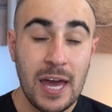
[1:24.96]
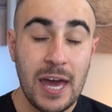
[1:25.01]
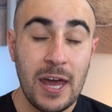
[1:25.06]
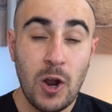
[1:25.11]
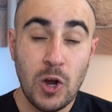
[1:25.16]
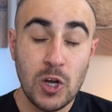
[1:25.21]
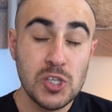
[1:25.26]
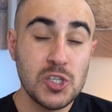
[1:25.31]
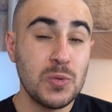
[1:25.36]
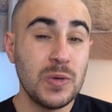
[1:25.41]
And
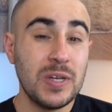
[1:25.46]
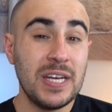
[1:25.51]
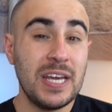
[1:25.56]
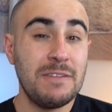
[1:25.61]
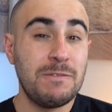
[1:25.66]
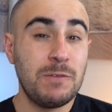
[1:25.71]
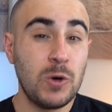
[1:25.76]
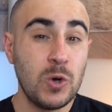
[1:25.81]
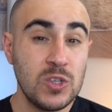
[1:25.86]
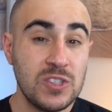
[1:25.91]
also we're gonna
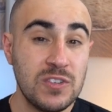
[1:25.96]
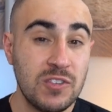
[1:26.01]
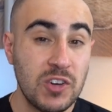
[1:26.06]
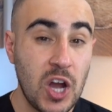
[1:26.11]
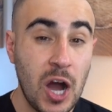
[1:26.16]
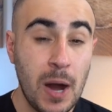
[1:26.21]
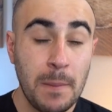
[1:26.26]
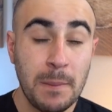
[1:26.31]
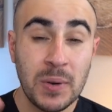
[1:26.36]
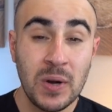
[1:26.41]
get photos of your
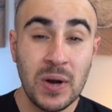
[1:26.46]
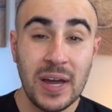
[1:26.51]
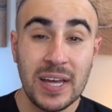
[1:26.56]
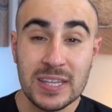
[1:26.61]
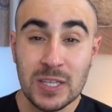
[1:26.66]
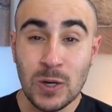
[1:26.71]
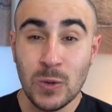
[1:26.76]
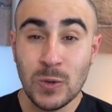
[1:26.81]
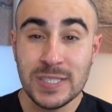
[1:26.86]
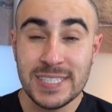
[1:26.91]
upper
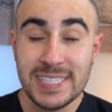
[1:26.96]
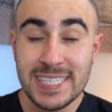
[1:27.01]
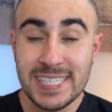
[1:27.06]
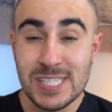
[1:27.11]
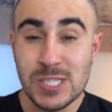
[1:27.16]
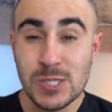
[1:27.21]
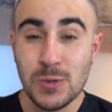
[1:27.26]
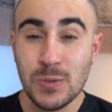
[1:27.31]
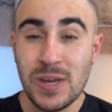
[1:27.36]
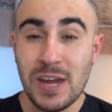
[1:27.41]
and lower
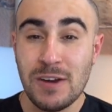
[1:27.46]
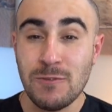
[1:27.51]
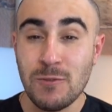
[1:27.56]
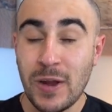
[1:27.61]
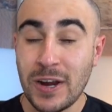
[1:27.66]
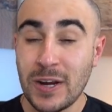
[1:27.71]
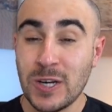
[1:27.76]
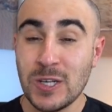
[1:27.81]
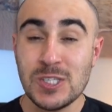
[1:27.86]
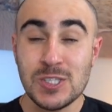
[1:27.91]
teeth so we have
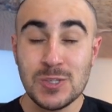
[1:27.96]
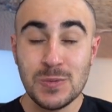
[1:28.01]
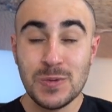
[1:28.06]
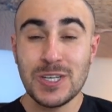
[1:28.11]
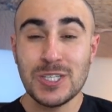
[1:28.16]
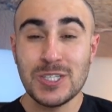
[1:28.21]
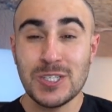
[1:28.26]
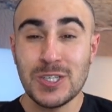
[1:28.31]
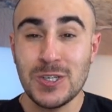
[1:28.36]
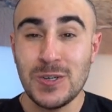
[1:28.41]
records so we
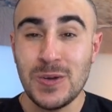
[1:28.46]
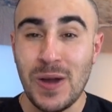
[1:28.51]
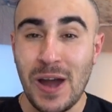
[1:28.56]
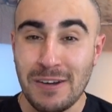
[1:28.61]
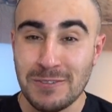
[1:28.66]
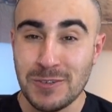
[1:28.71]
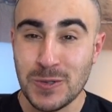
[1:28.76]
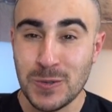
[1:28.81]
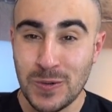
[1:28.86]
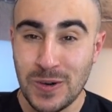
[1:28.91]
can show you after we're